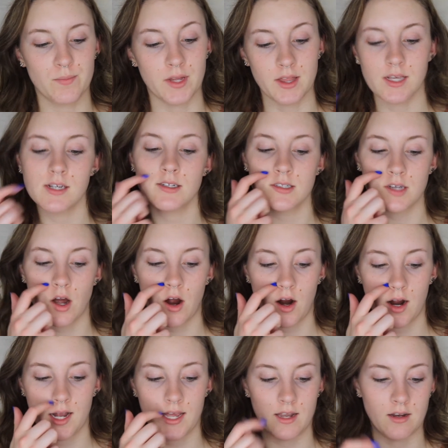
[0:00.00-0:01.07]
But these
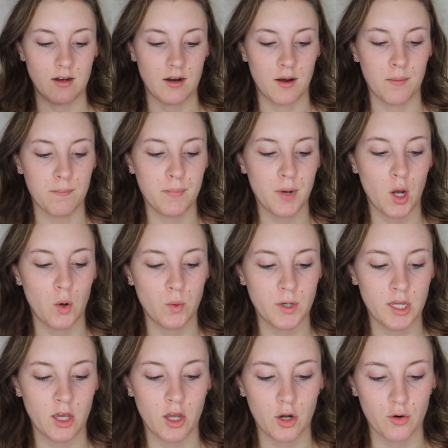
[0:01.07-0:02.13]
are in
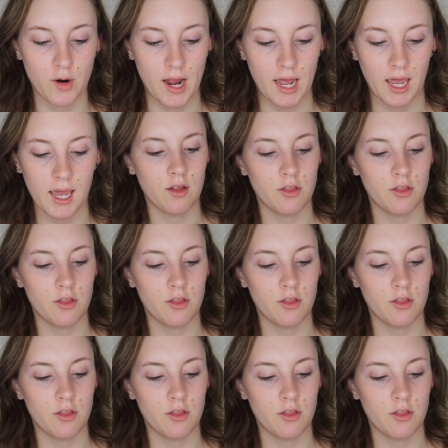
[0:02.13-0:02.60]
Pony Gray